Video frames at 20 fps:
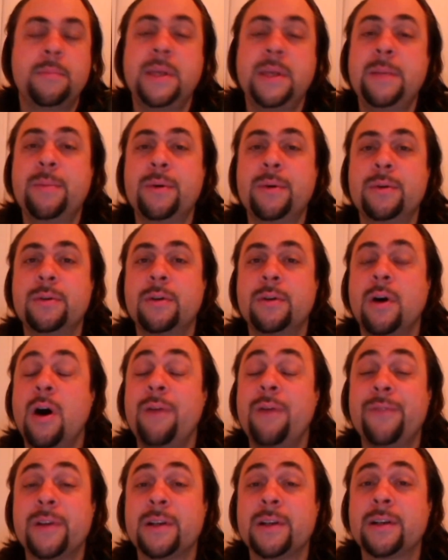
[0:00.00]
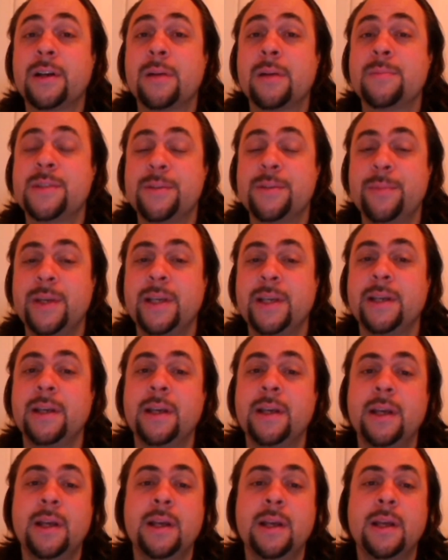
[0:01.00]
People often come to
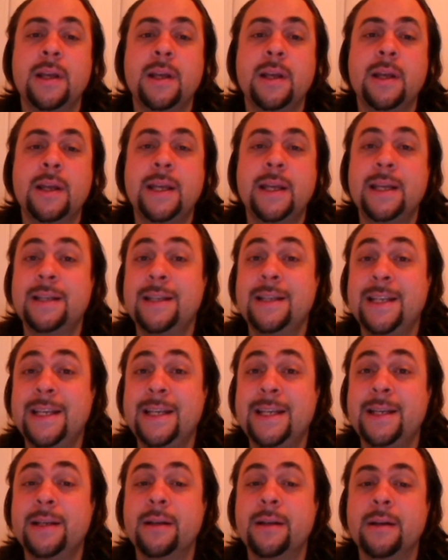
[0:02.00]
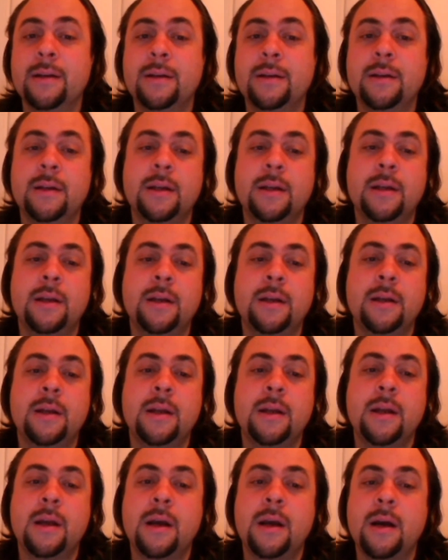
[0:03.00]
me in need
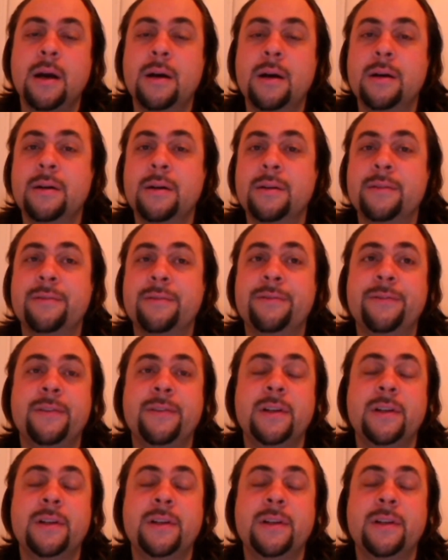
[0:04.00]
of